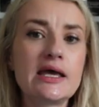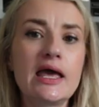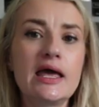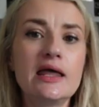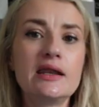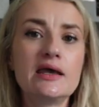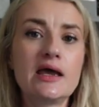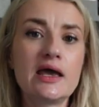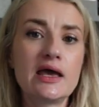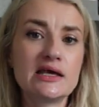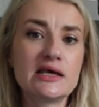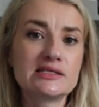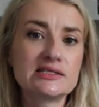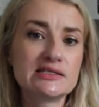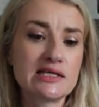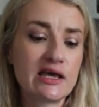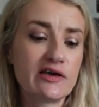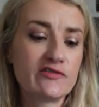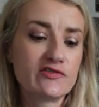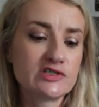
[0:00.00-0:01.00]

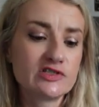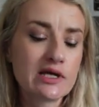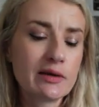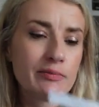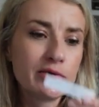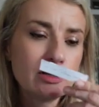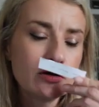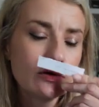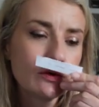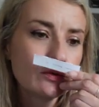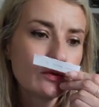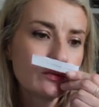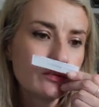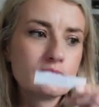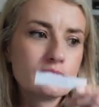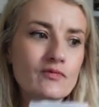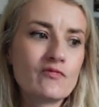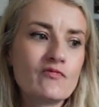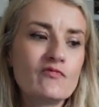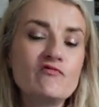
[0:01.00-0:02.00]
NSFW.
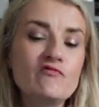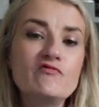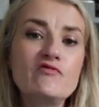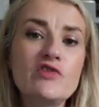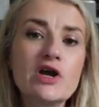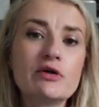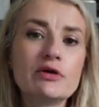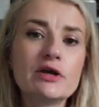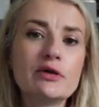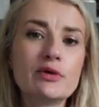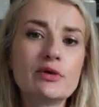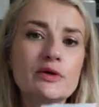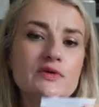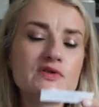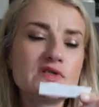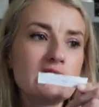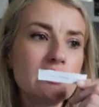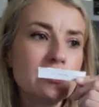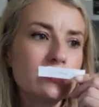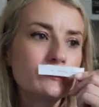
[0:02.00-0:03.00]
Very
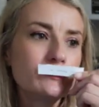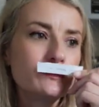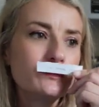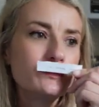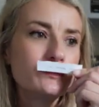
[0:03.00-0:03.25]
rosy.